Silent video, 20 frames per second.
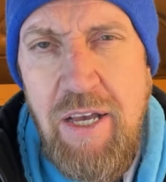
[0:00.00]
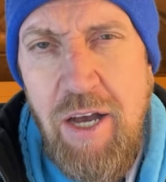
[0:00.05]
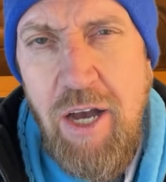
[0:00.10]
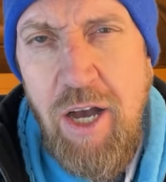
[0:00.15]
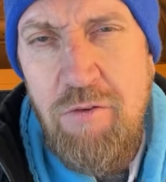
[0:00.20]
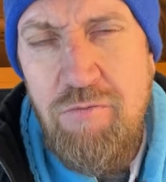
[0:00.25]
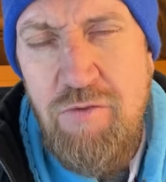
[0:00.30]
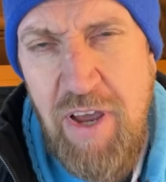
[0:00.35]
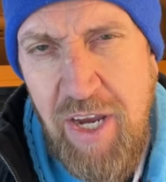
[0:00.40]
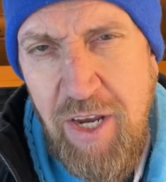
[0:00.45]

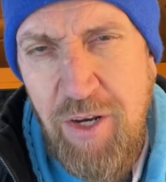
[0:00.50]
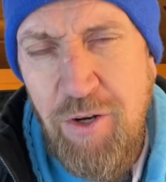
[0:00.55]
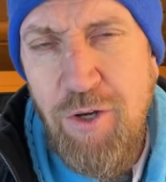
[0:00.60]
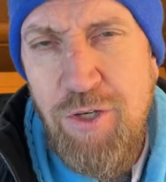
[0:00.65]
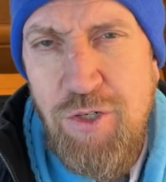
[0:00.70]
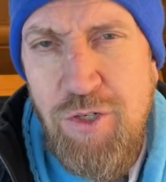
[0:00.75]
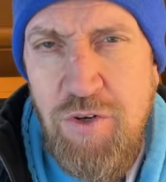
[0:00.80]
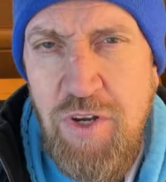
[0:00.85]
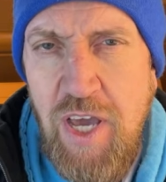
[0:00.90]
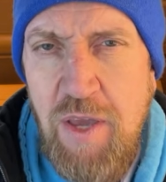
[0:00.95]

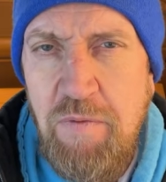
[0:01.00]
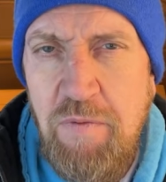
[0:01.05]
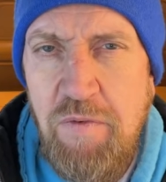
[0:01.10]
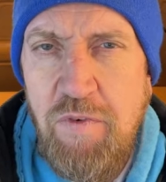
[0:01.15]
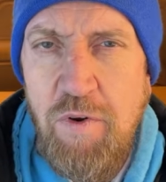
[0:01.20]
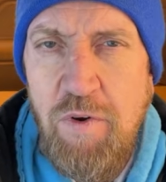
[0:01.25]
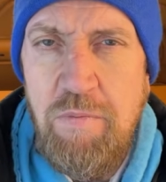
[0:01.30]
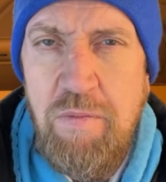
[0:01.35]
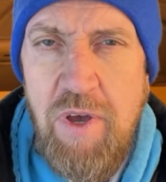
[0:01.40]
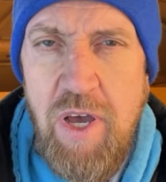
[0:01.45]

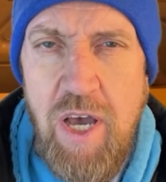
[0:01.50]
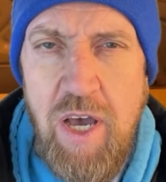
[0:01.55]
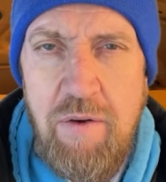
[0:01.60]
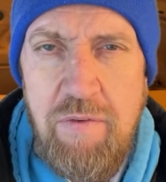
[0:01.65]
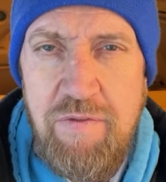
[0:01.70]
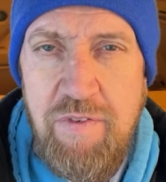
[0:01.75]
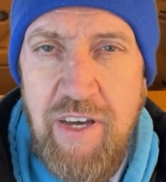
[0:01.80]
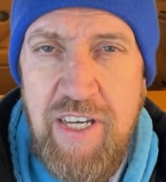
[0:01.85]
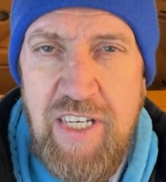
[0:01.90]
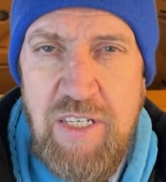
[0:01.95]

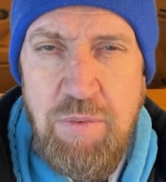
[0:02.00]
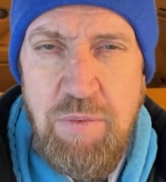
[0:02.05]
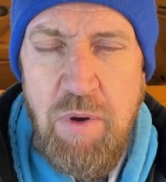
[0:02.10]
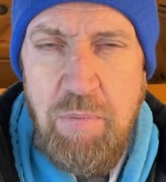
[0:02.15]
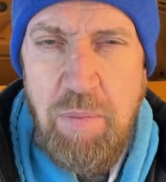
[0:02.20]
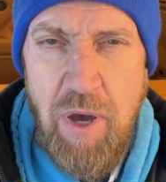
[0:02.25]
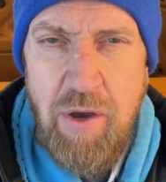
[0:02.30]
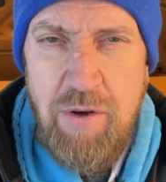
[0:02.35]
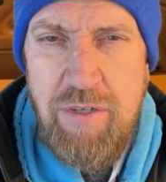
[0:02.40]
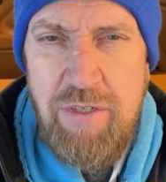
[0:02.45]
Facebook
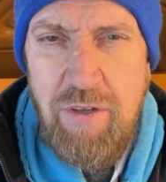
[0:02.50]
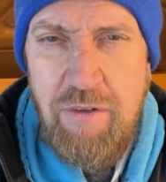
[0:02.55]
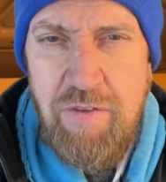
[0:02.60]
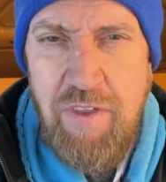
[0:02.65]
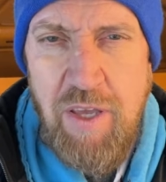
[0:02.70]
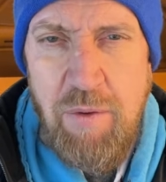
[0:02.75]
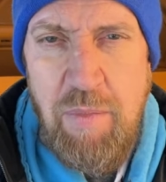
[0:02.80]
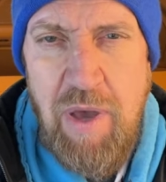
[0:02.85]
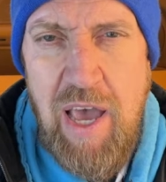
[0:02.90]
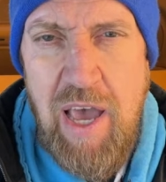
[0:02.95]
posts, I
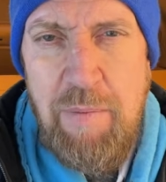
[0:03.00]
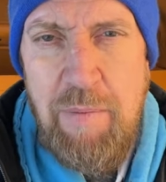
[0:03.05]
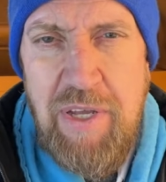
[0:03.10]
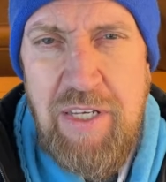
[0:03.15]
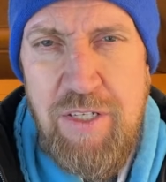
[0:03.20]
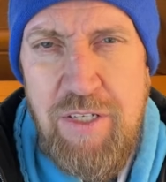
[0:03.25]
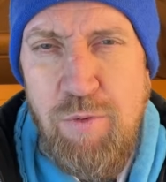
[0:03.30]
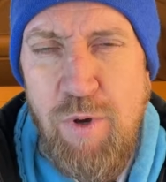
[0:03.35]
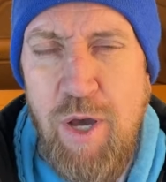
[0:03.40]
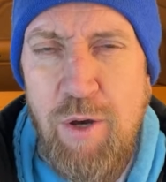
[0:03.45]
think, Mohammed,
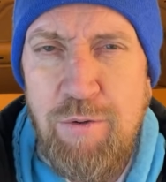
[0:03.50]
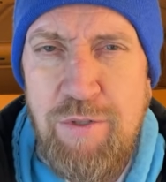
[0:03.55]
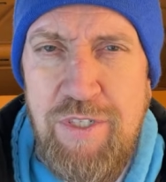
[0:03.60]
as well.